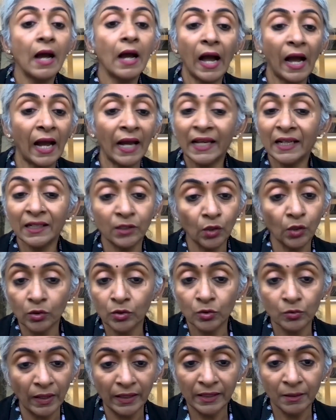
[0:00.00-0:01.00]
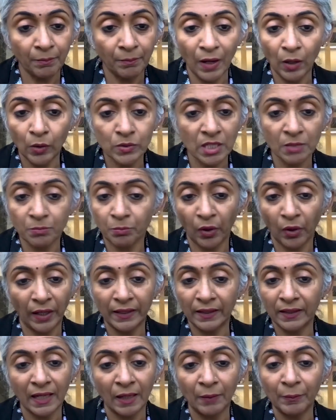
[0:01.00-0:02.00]
I had not read about it
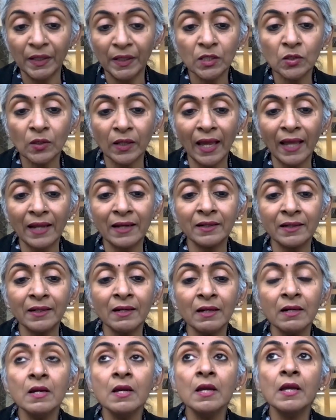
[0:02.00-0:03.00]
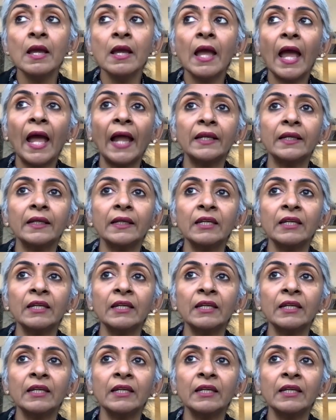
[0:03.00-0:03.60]
prior coming to Canada, and